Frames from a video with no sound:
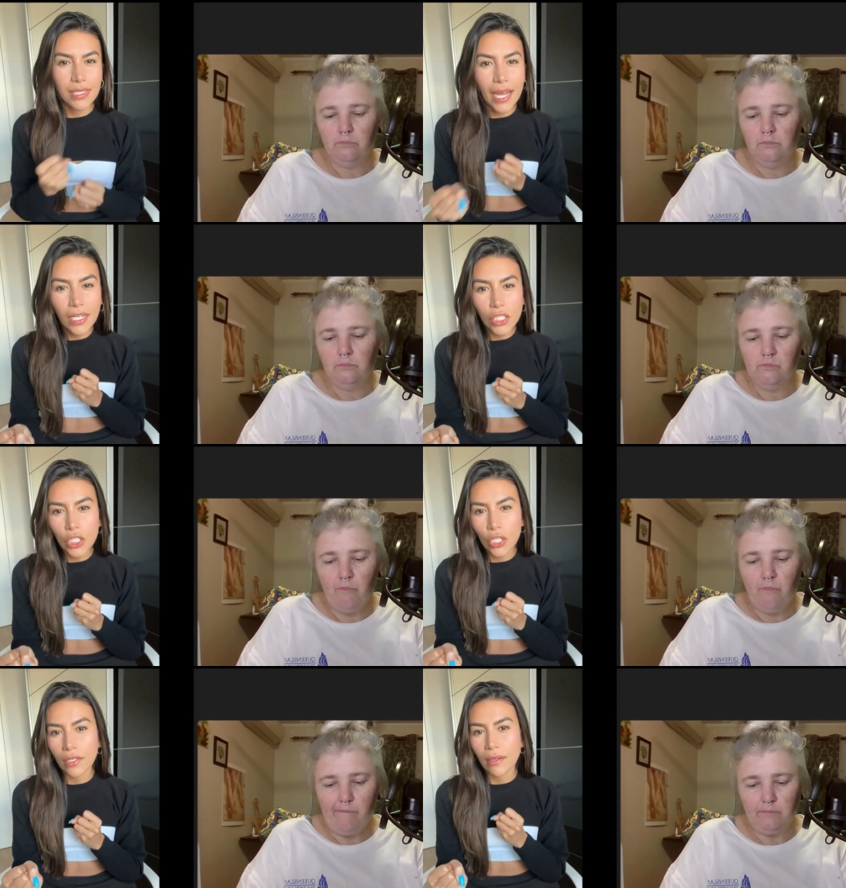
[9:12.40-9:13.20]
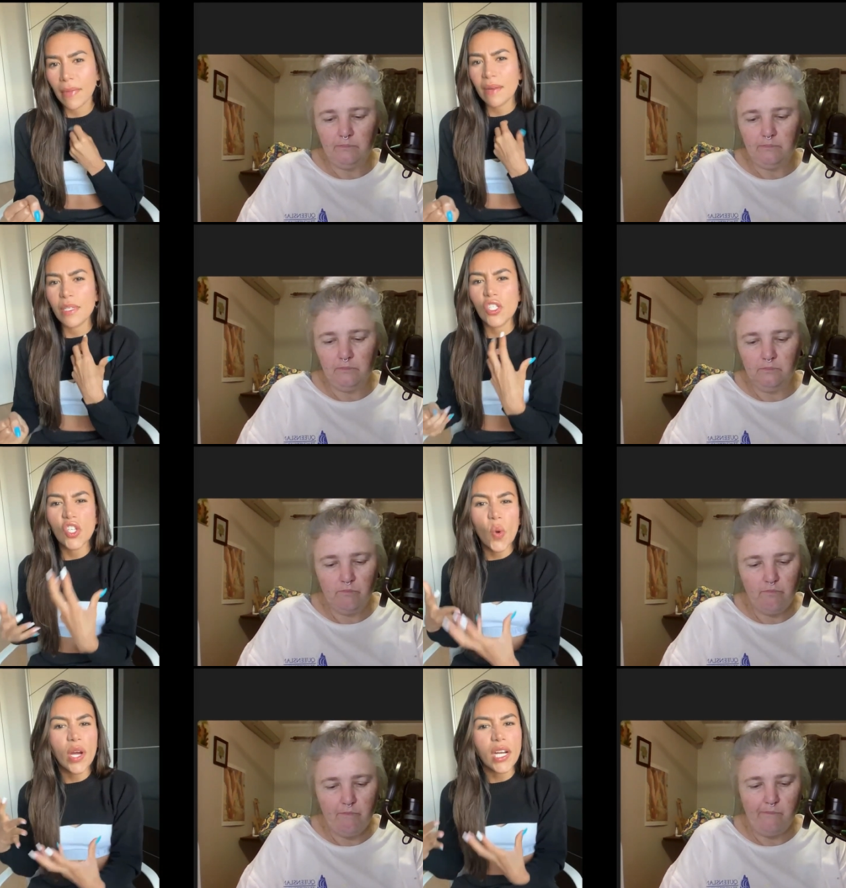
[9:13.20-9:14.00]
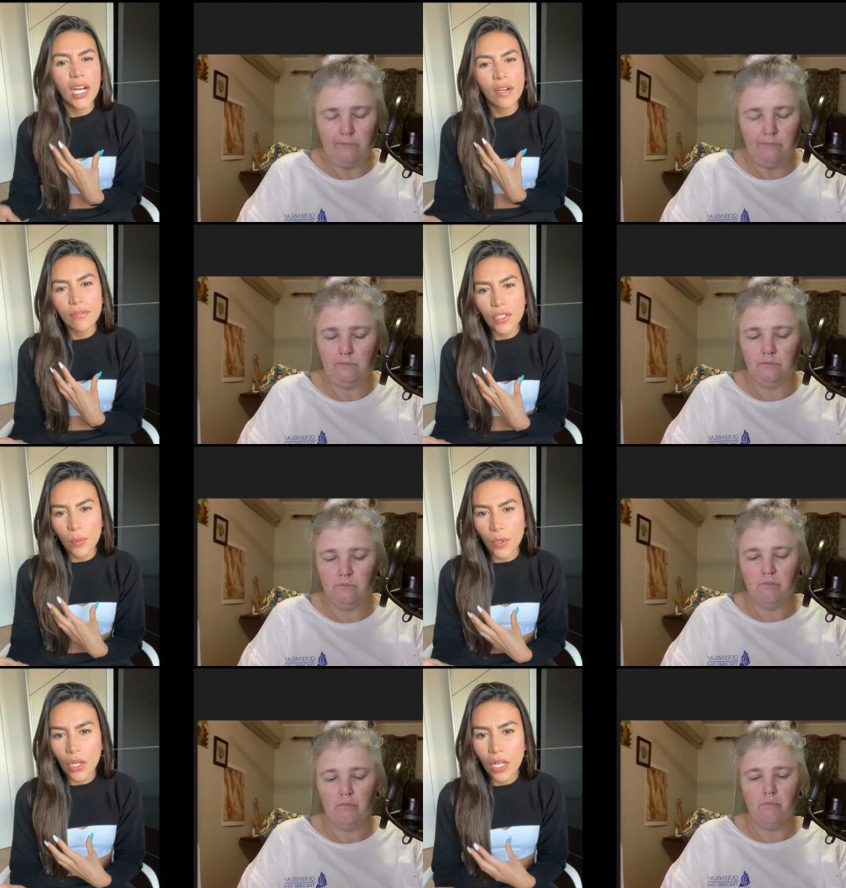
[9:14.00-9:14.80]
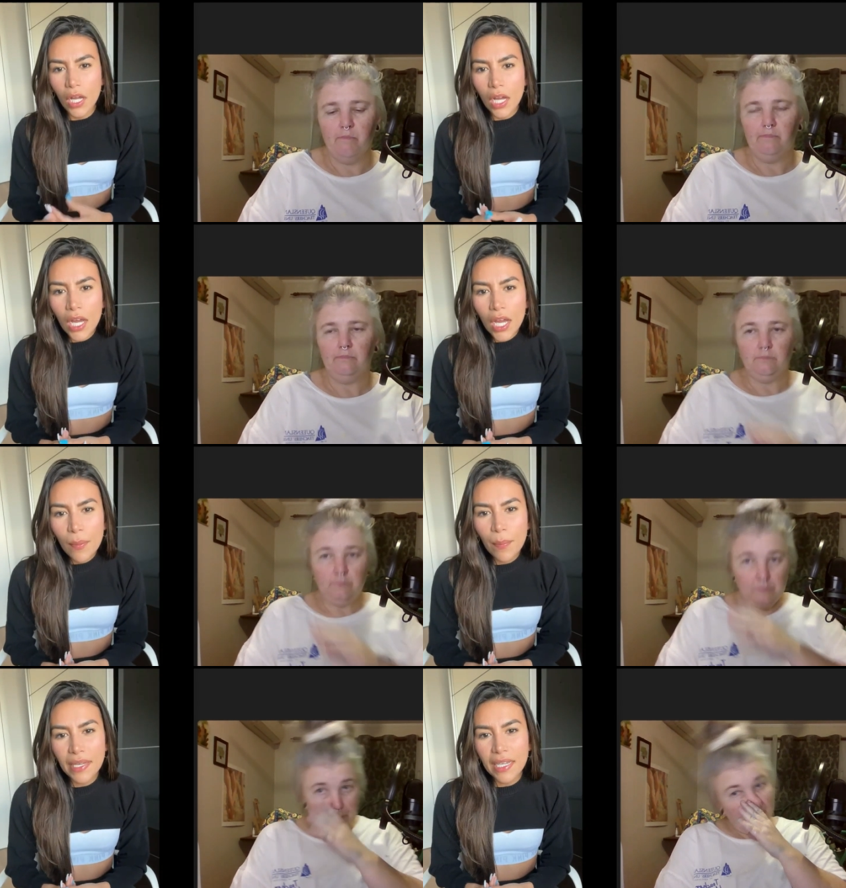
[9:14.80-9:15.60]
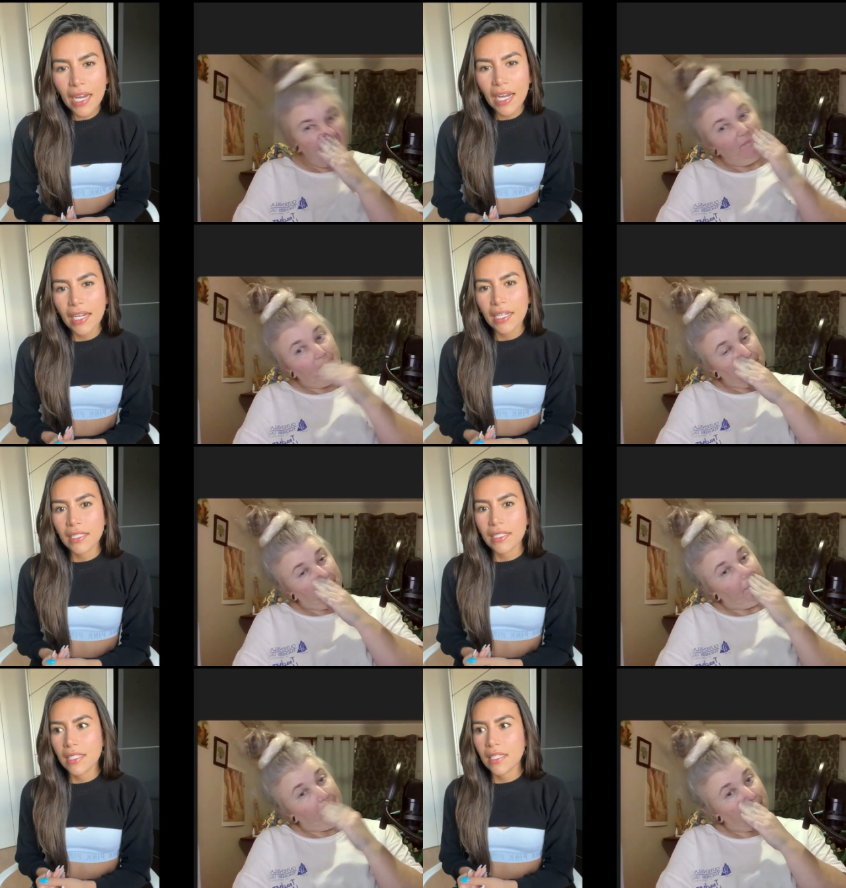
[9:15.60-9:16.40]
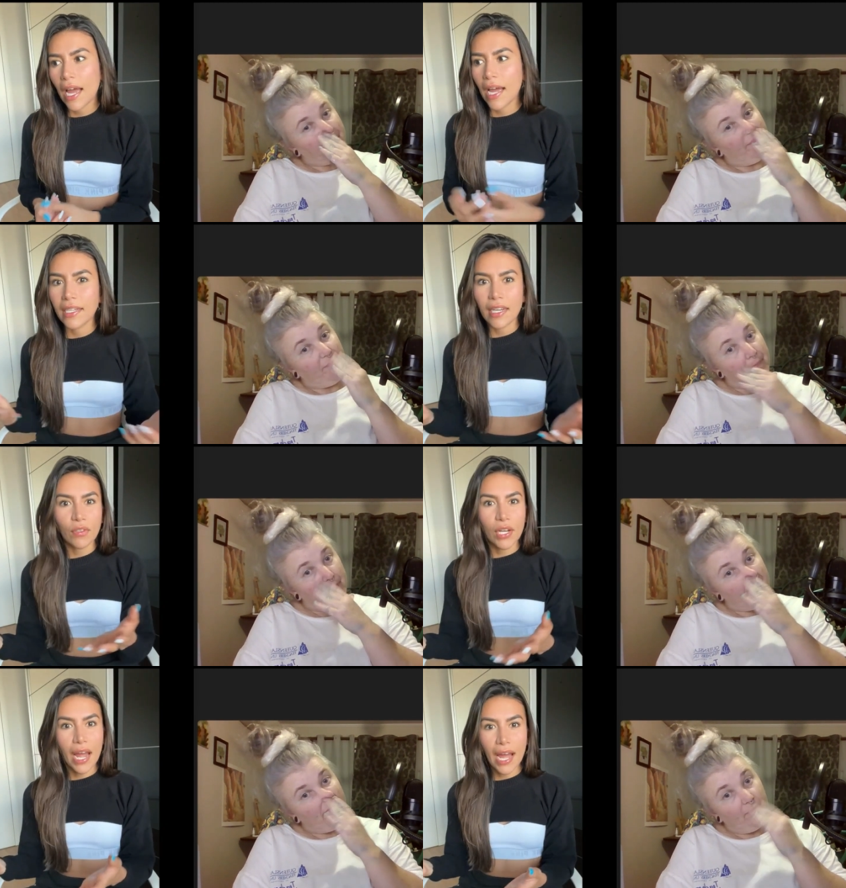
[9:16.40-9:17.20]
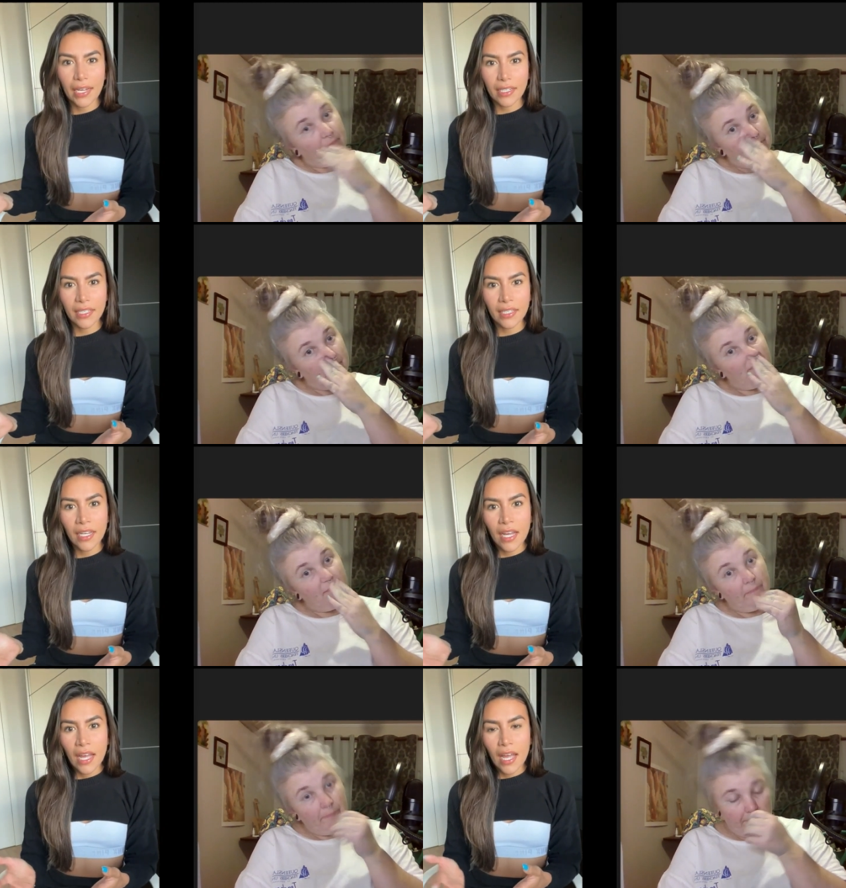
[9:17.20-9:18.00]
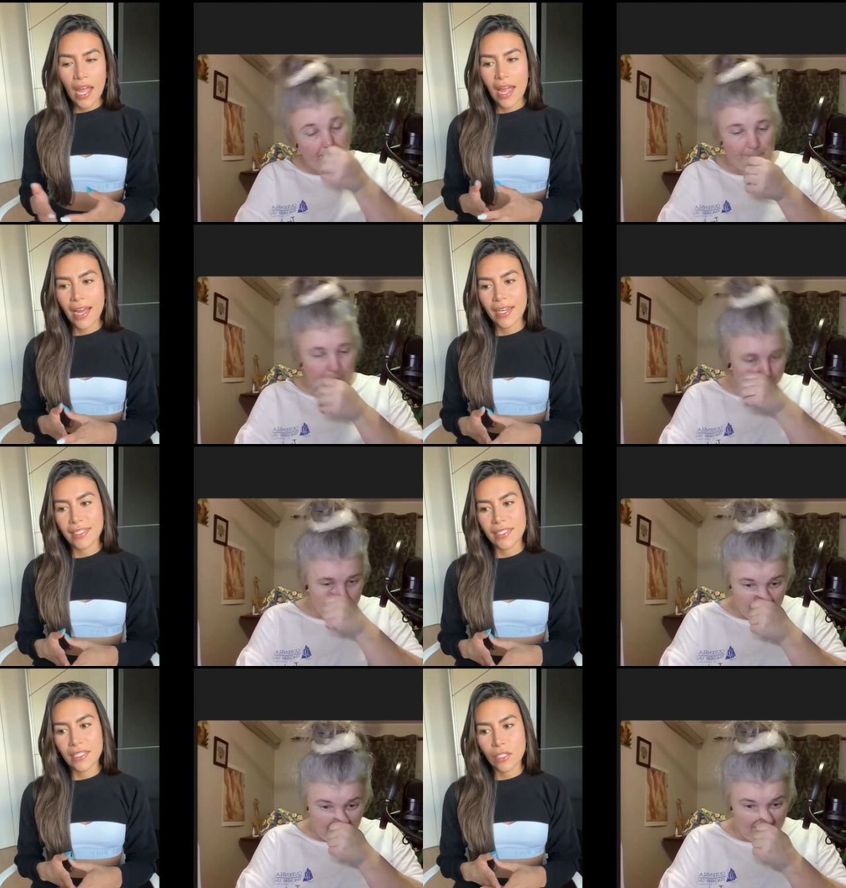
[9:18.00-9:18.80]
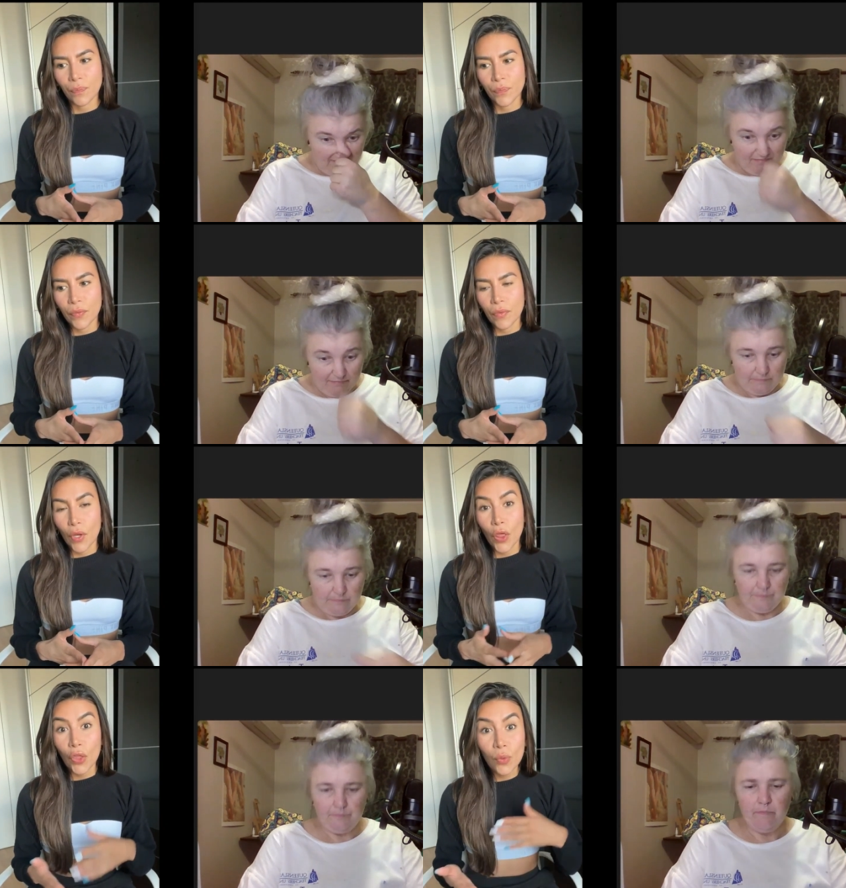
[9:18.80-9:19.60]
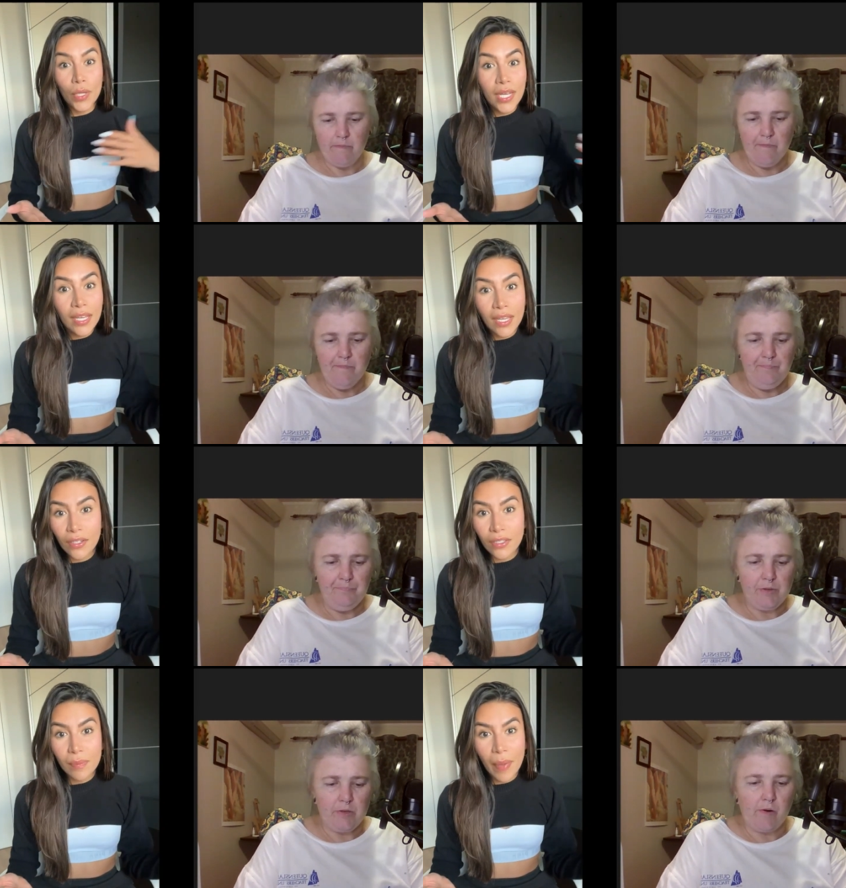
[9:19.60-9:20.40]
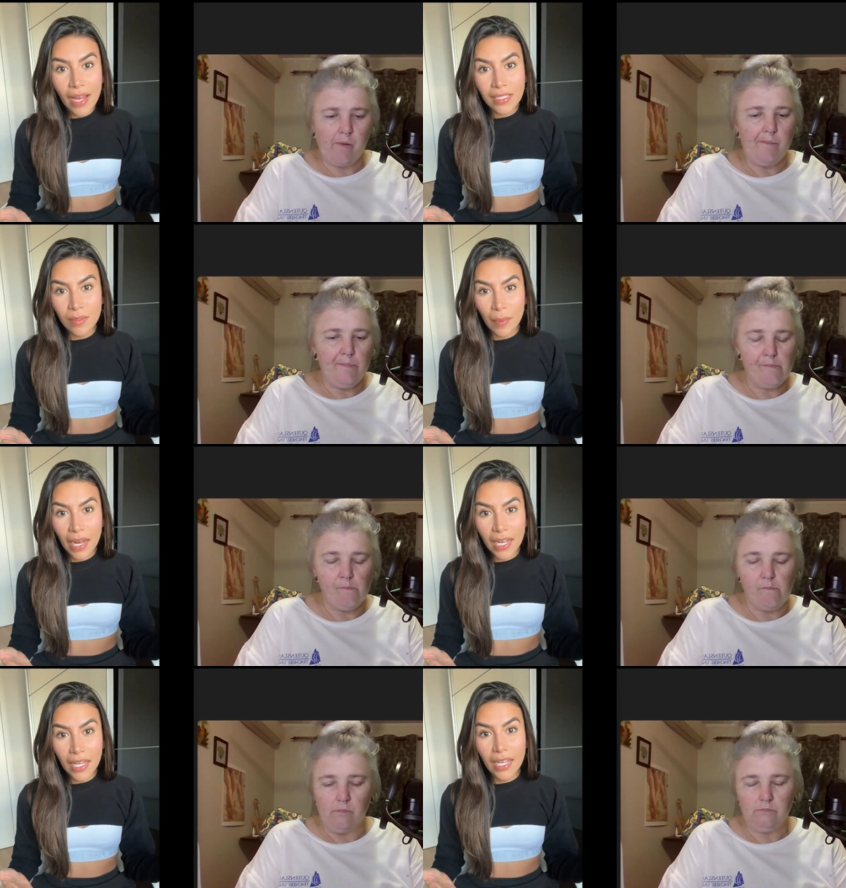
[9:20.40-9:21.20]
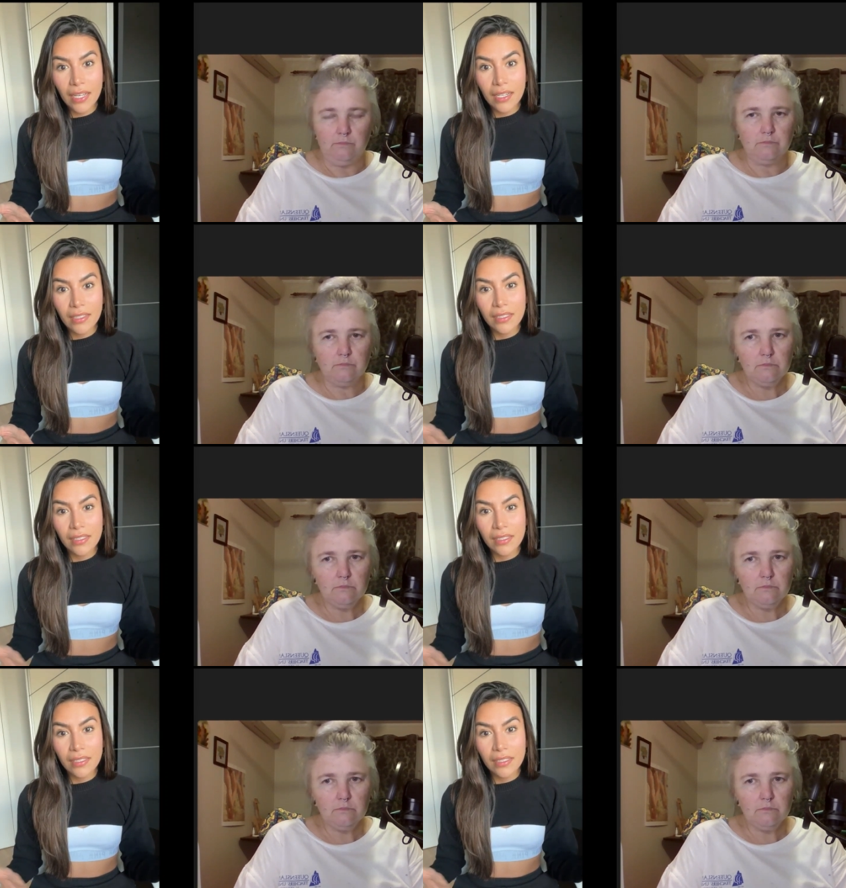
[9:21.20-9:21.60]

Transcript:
Speaker 1: was texture, and it made me so uncomfortable because I had never had it, and three years passed by